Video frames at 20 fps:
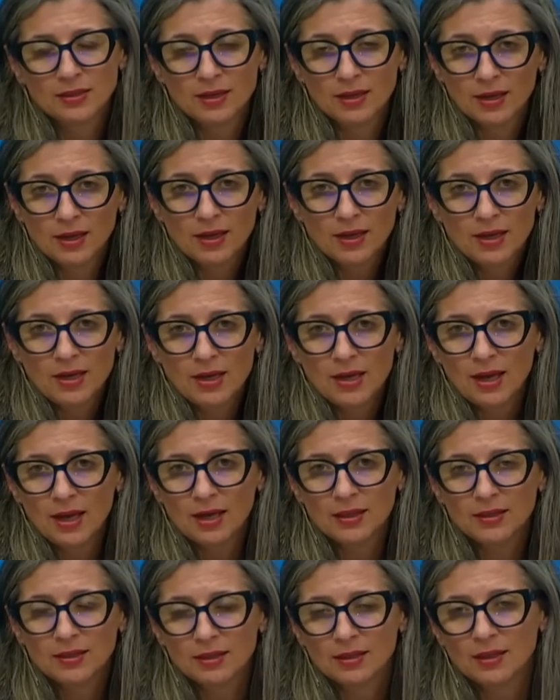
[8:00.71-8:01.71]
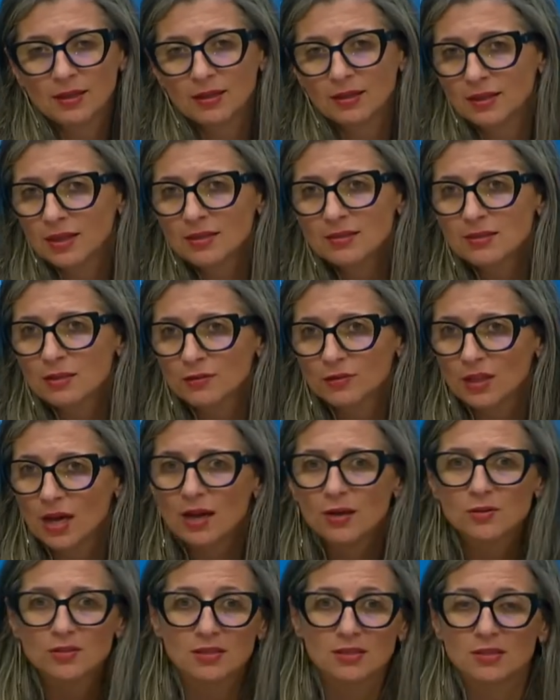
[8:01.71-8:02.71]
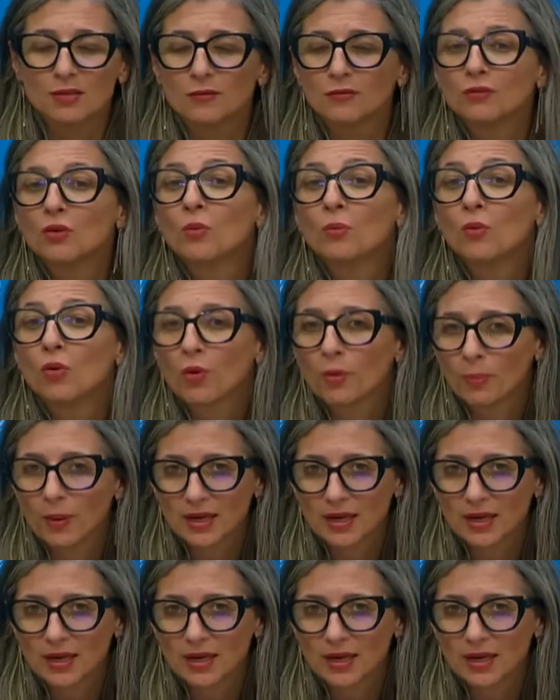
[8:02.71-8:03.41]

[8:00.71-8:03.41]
the tens of thousands, if no more,